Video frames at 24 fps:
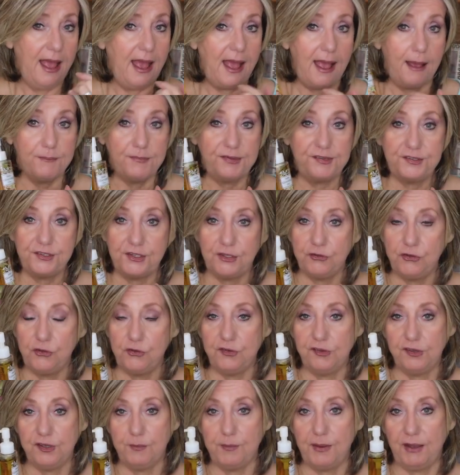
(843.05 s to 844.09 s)
I'm still
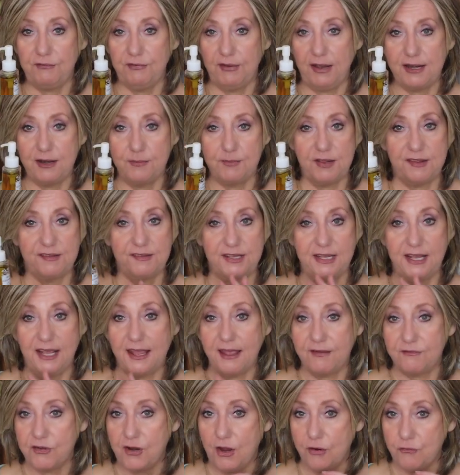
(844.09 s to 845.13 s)
using my vitamin C. I
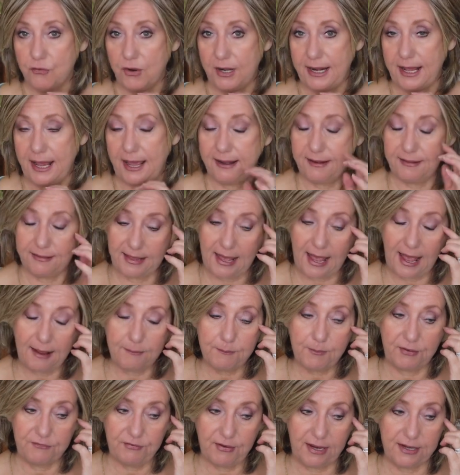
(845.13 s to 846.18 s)
have not run out of
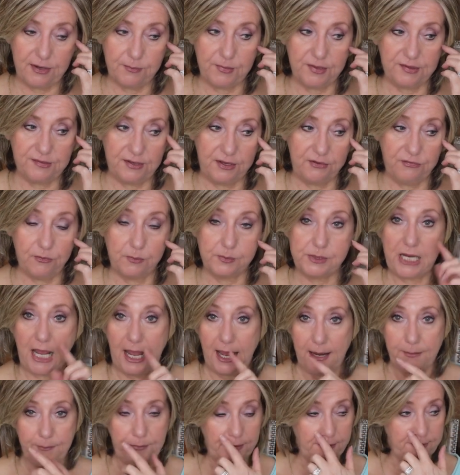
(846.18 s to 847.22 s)
that. My vitamin C from
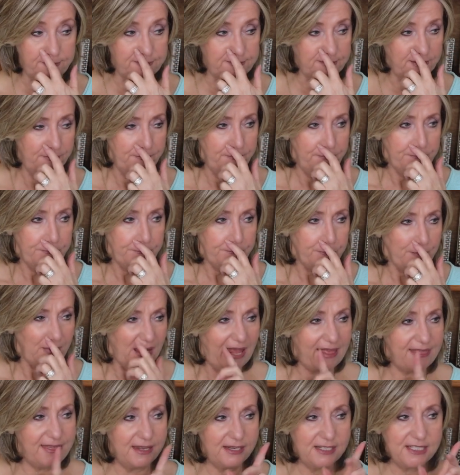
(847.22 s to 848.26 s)
Timeless.
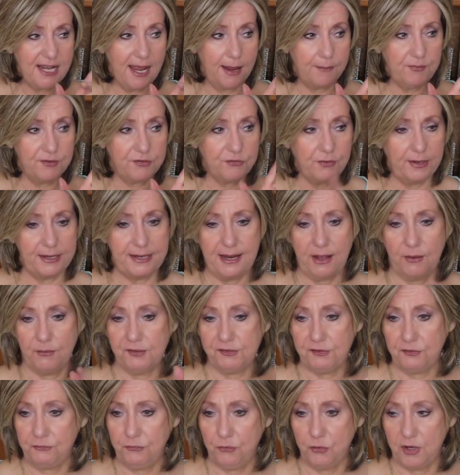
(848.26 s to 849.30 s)
I think Timeless right now
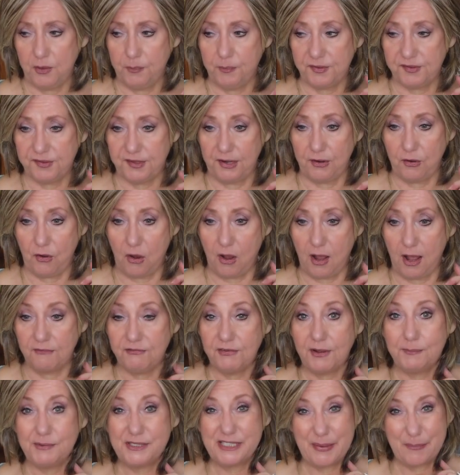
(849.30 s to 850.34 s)
has a 40%
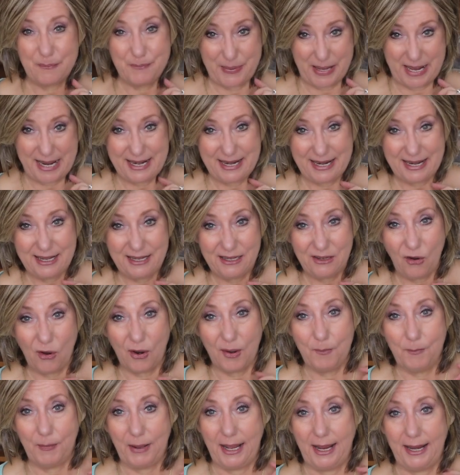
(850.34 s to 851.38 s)
off. I'm debating
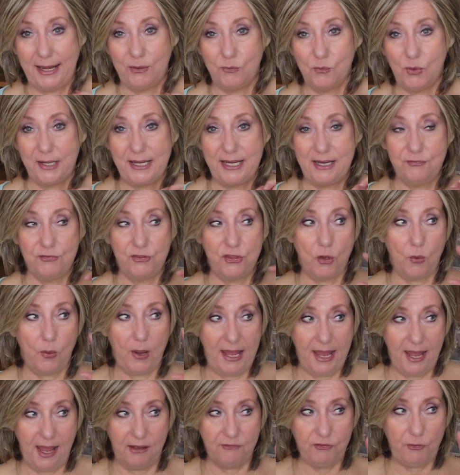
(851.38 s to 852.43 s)
on buying one, even though
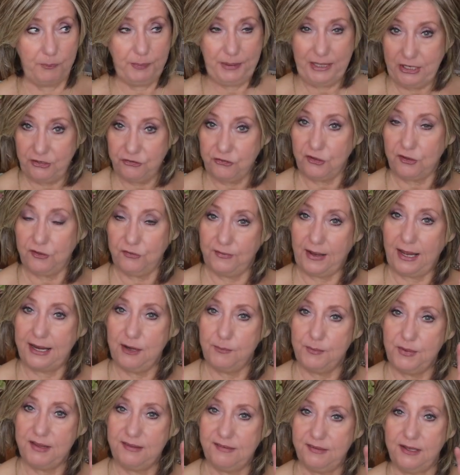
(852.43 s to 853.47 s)
I have a Peaches
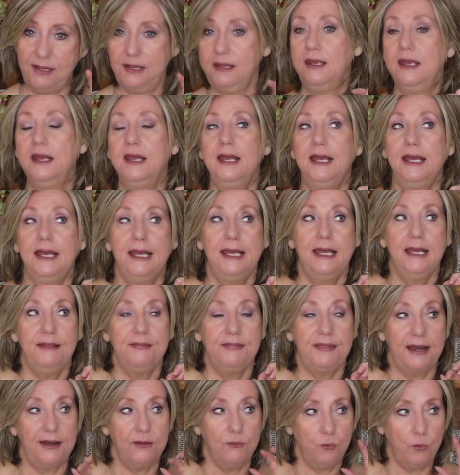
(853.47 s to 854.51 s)
vitamin C
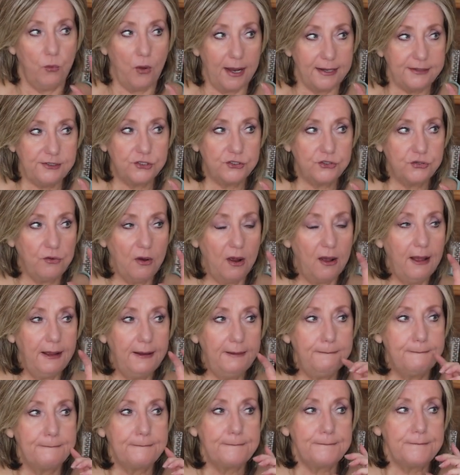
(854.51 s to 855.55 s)
that I want to
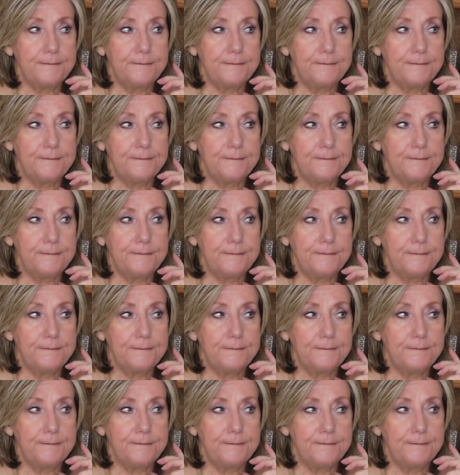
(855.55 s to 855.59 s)
try.